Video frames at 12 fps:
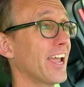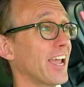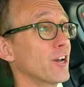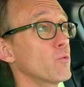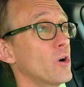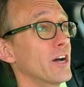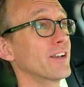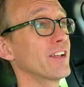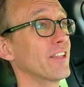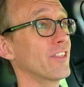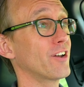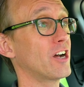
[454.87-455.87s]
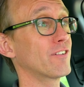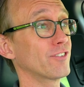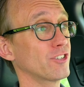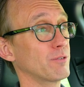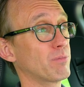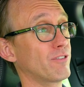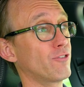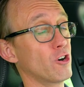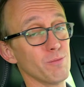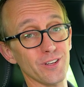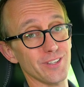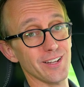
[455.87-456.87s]
and one that offers the
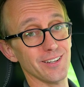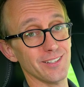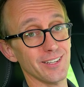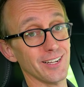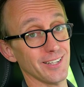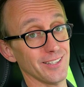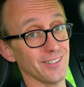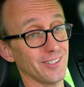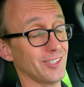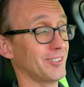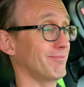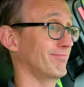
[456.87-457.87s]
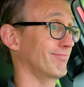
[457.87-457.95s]
performance that it does.